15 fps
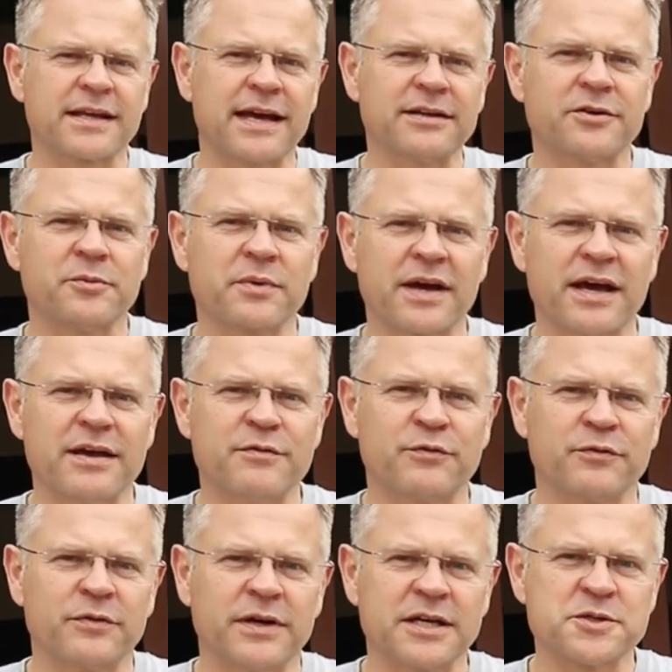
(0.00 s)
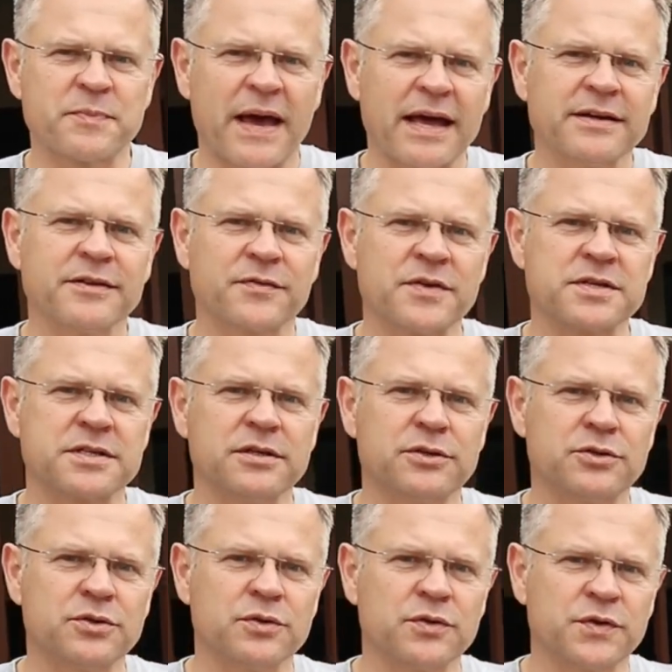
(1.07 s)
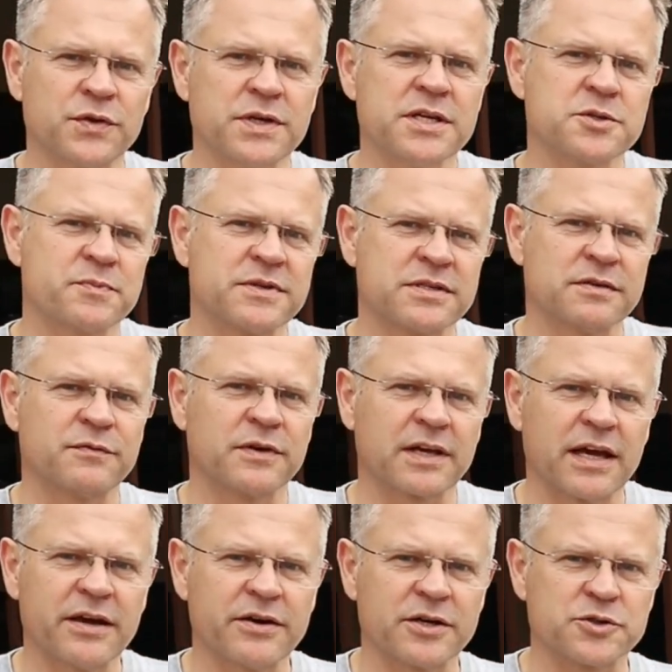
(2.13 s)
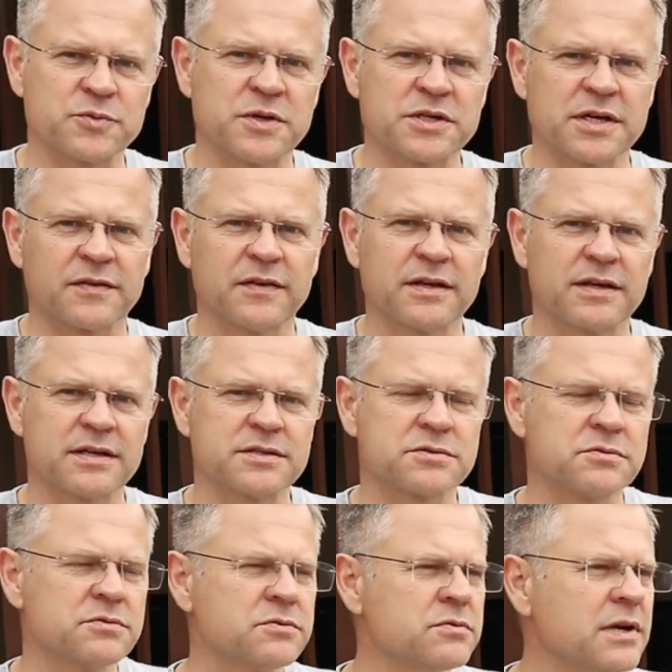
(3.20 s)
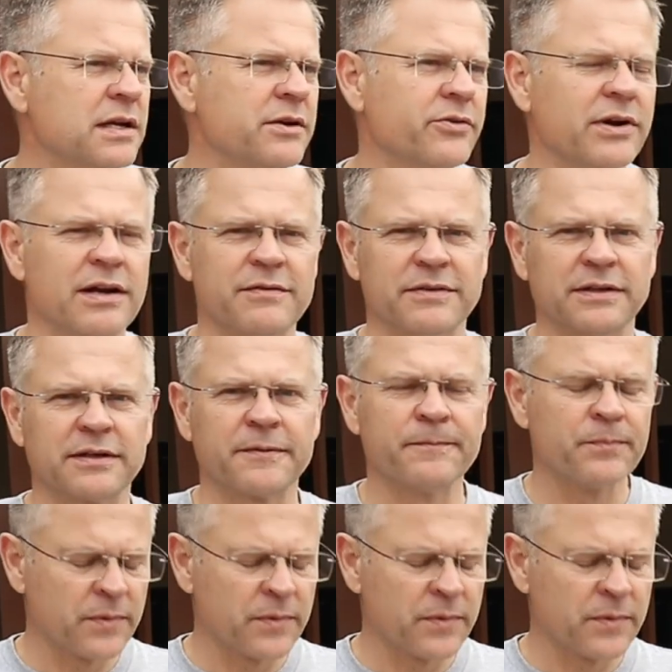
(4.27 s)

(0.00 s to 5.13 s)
Caterham Cave expanded this into 3 specific areas, which I think is really relevant.